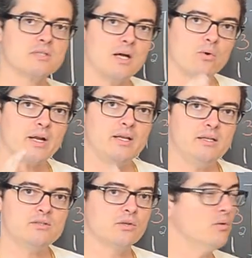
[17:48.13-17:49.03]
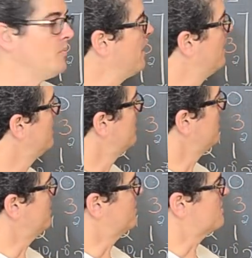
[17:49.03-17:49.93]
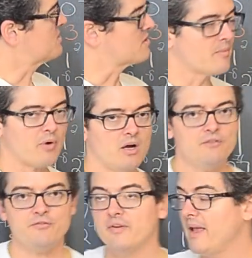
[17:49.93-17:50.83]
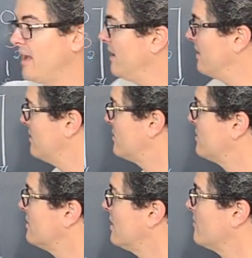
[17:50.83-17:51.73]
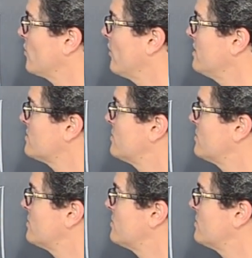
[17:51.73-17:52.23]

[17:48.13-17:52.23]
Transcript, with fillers: Now what I need to do is step off, and I'm going